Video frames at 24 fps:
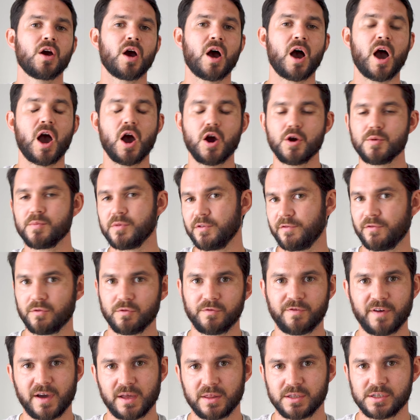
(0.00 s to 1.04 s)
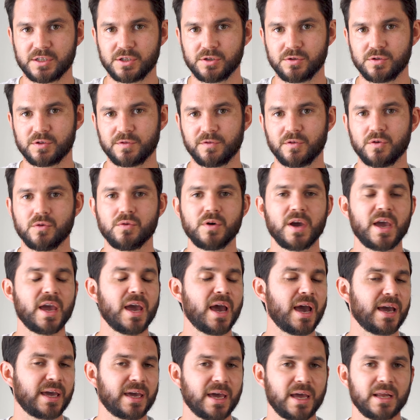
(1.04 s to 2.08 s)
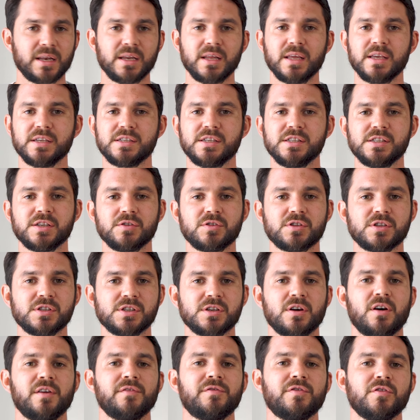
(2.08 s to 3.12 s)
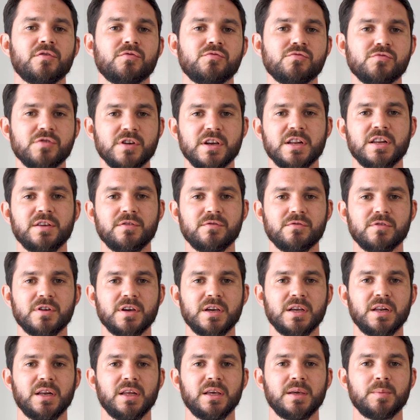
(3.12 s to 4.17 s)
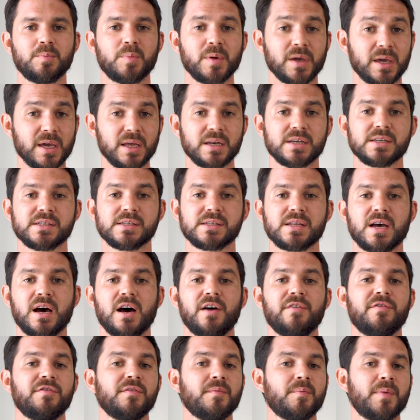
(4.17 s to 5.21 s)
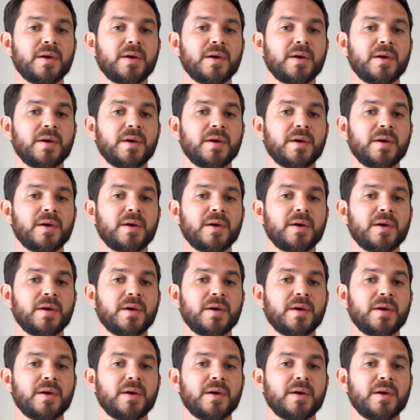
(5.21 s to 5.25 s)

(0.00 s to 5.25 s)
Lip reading: I hope you've all found this useful. Again, this is designed for really beginner stuff,